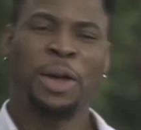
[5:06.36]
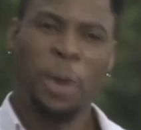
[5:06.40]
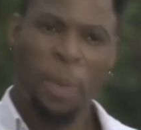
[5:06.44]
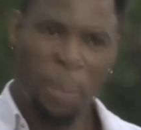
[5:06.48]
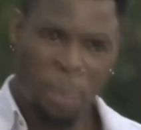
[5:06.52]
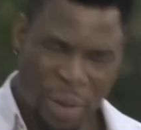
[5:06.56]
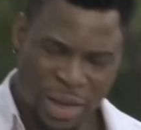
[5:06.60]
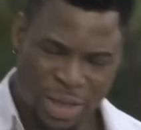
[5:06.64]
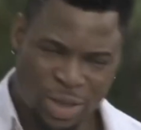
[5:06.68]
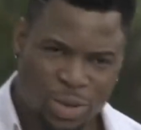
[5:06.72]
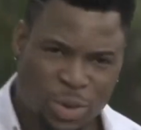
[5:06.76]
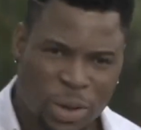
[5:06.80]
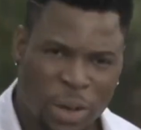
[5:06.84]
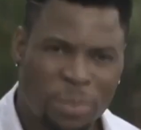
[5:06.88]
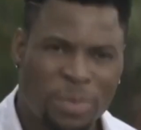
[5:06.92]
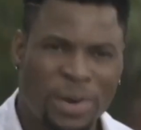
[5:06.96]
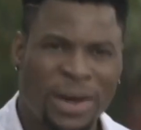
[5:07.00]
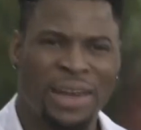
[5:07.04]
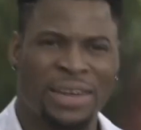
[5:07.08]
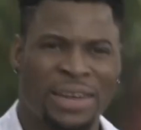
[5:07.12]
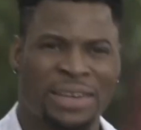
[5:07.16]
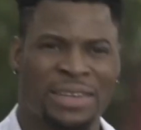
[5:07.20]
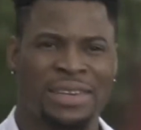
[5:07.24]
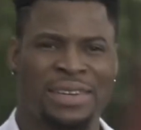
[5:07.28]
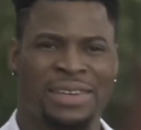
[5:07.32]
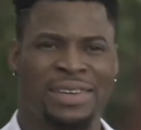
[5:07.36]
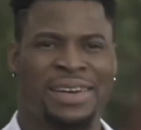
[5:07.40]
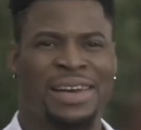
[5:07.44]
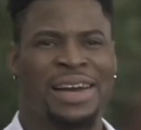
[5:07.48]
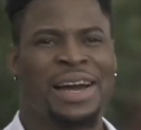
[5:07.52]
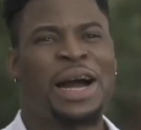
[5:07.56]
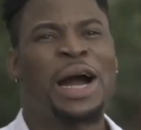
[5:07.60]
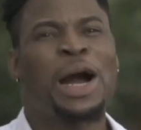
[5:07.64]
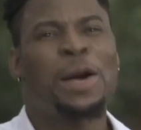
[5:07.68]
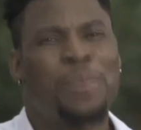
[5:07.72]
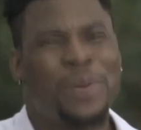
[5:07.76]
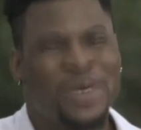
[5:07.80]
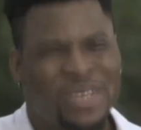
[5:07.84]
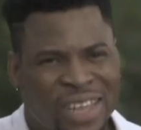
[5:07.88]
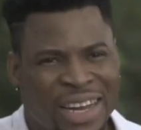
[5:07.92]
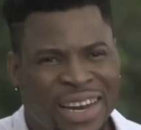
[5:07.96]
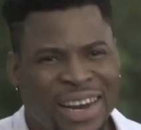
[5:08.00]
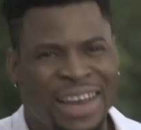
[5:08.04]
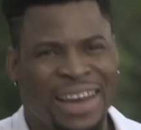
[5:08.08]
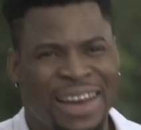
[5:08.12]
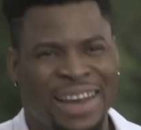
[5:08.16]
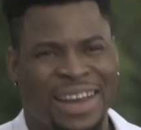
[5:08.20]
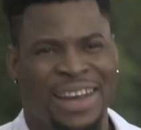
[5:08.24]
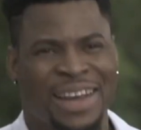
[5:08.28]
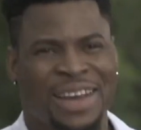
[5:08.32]
I don't mm know mm-hmm. if you know Kwara State. Yeah, very
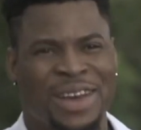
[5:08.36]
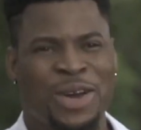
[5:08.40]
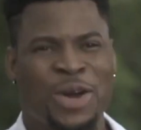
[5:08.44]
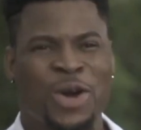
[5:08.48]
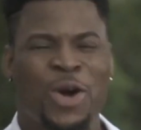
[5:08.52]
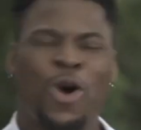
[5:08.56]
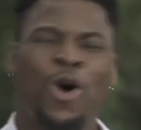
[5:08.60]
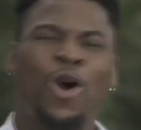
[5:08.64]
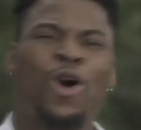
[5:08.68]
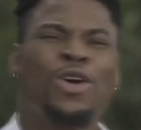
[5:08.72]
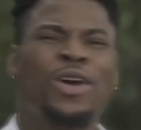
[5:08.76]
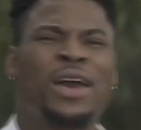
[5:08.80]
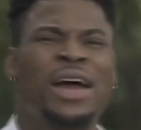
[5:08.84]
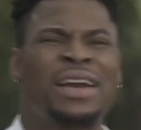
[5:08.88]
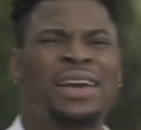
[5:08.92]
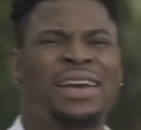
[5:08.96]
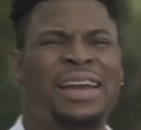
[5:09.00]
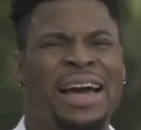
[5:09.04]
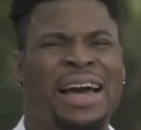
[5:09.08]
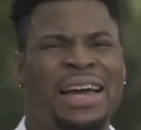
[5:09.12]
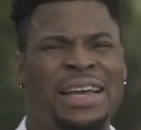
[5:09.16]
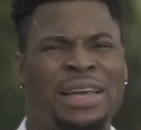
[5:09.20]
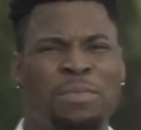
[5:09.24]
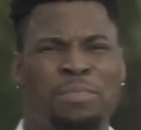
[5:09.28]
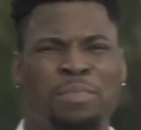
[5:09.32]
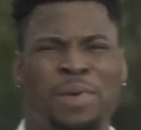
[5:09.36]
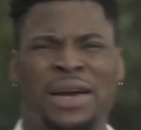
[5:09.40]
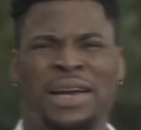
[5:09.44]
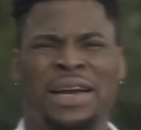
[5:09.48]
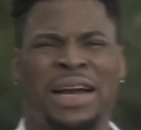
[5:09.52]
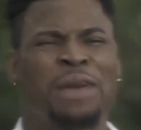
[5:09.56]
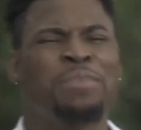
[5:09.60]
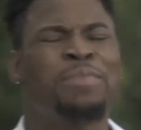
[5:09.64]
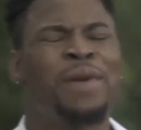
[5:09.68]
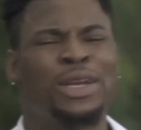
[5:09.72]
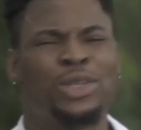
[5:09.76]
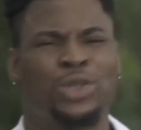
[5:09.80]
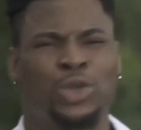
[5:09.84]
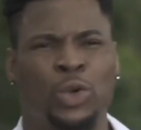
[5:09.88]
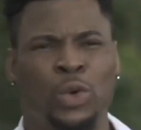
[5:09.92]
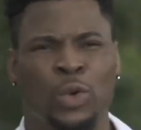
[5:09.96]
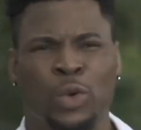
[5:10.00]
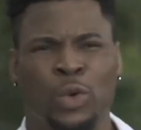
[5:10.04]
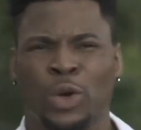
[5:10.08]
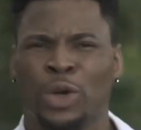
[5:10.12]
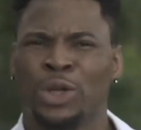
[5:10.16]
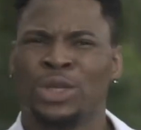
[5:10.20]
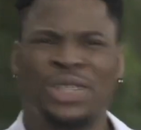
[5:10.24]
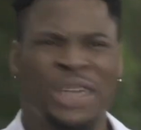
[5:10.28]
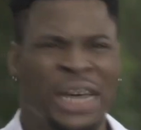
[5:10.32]
so well. I traveled all the way there. Instead of my
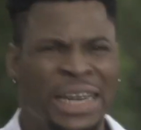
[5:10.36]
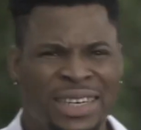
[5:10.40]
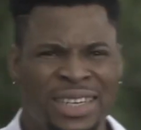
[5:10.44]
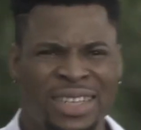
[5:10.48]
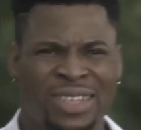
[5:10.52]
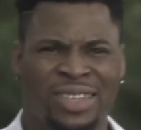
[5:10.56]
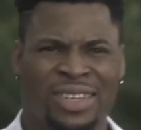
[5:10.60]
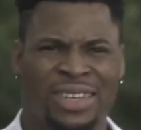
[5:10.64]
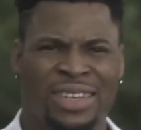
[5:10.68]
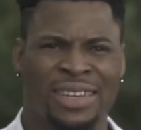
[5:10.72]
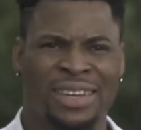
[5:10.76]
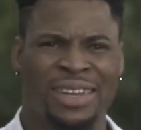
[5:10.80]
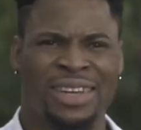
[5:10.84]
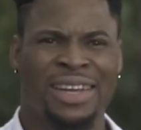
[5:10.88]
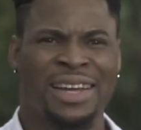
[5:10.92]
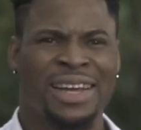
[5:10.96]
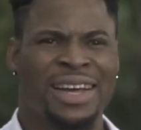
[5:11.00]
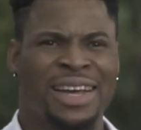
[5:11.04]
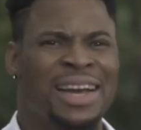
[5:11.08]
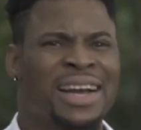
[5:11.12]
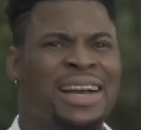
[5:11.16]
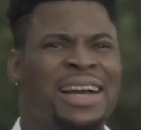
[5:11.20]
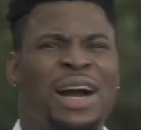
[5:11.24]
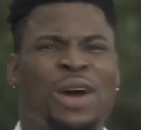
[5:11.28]
six months of the learning